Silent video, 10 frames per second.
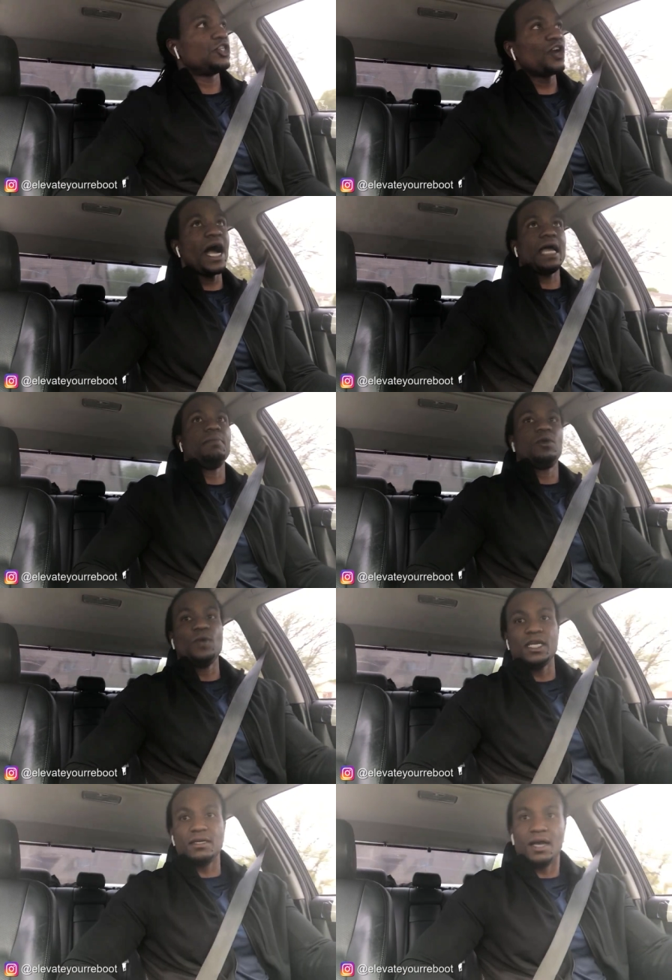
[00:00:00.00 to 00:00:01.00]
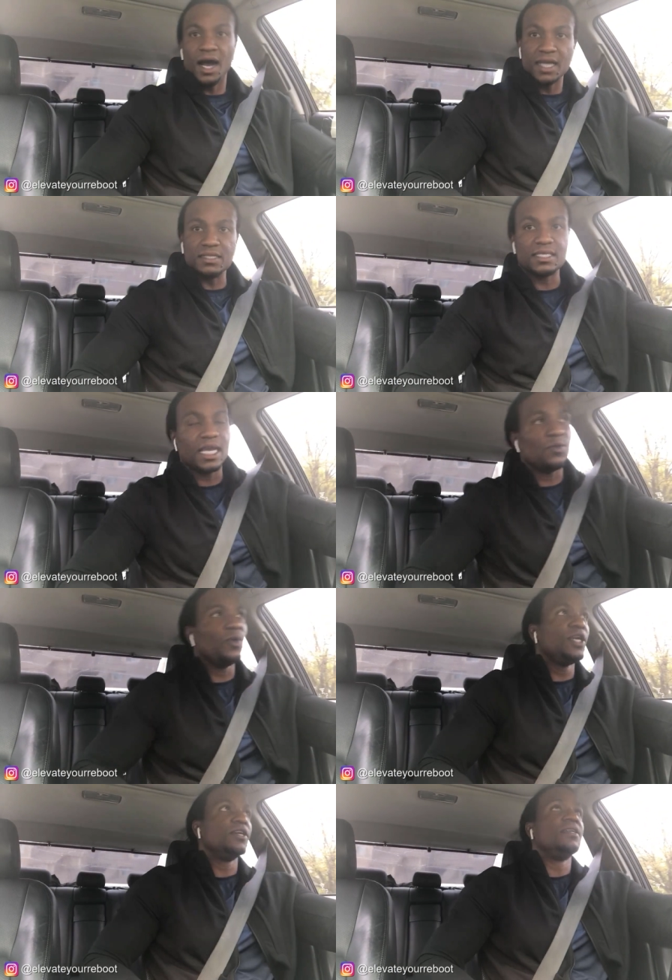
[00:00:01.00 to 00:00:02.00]
tribe, and we could hunt, and
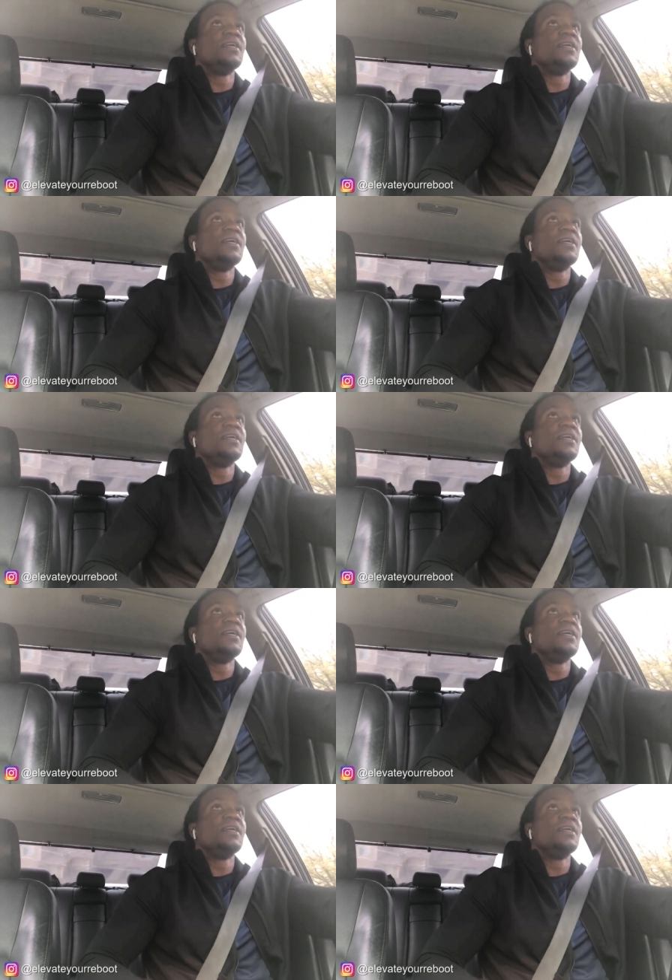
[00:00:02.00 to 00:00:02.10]
we could